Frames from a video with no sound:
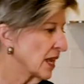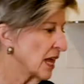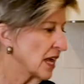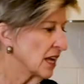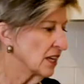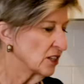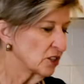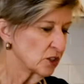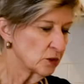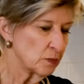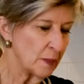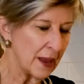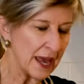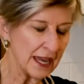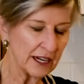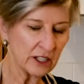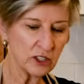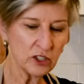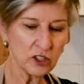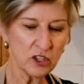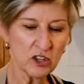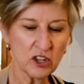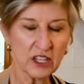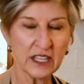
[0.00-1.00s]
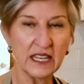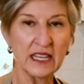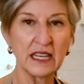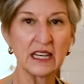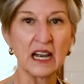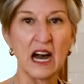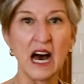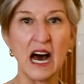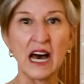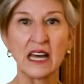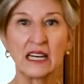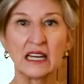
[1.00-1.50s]
Spanish
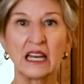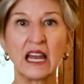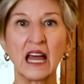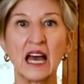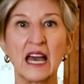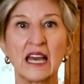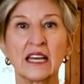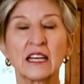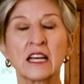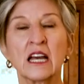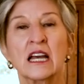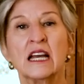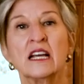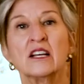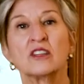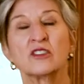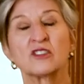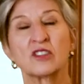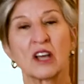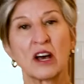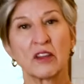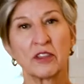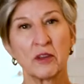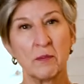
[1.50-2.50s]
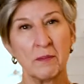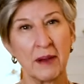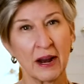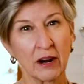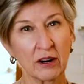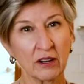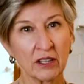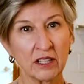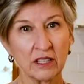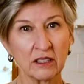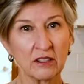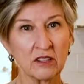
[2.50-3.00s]
cooking, unlike South
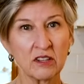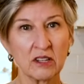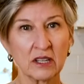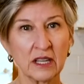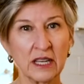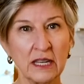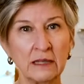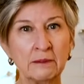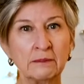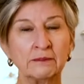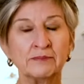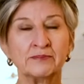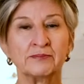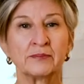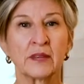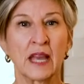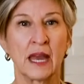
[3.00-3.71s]
American cooking